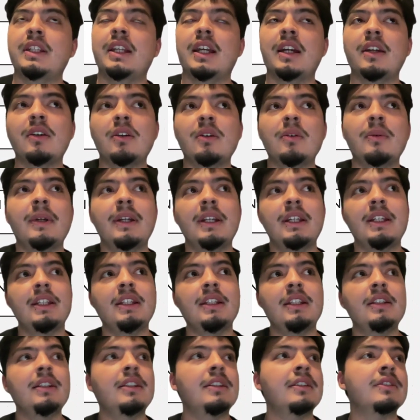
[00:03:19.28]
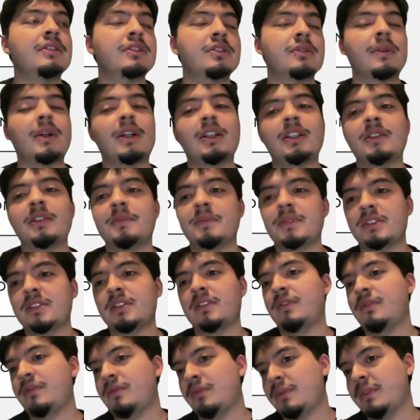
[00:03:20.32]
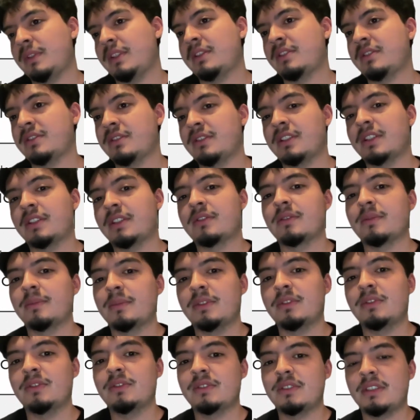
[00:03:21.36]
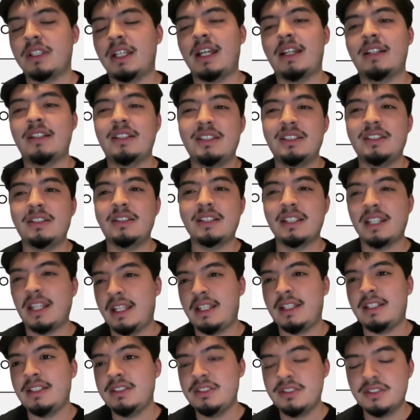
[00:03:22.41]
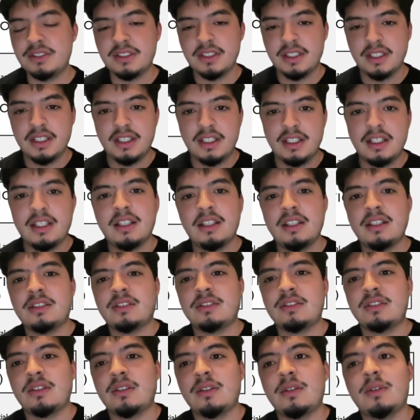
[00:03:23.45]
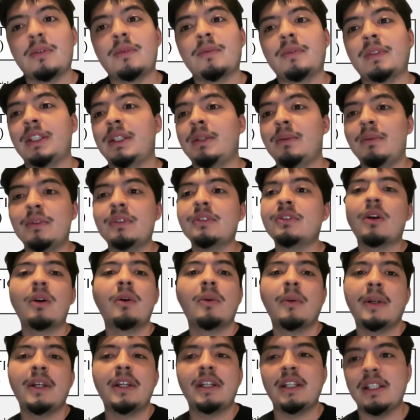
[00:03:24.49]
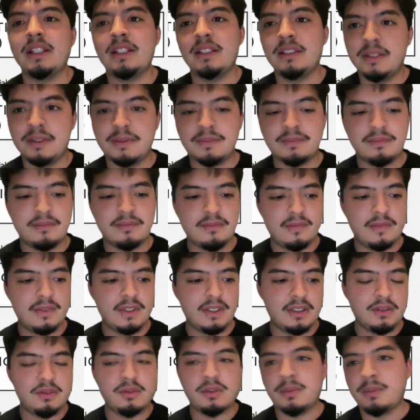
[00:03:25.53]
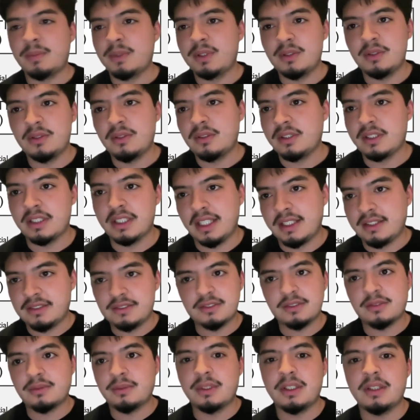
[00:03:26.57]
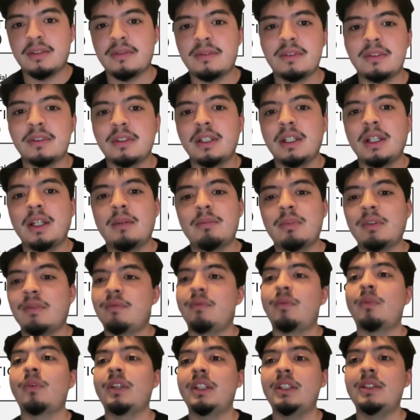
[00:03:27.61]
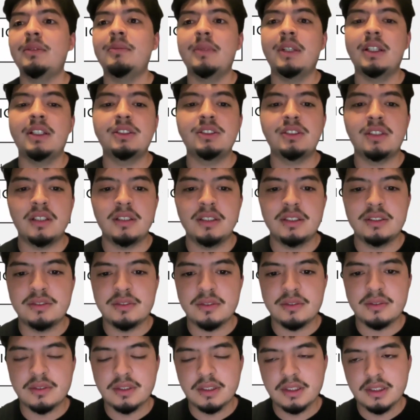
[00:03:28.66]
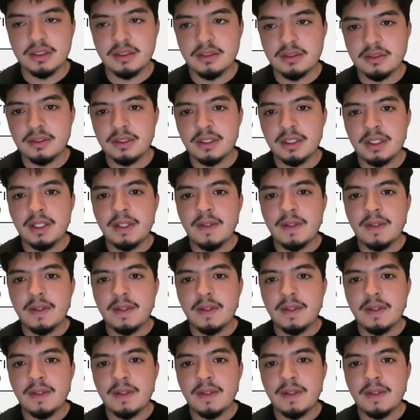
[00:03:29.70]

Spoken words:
had already surrounded himself with certain criminals at a young age. So he was already a criminal, a gangster, whatever, before he met Johnny Torrio.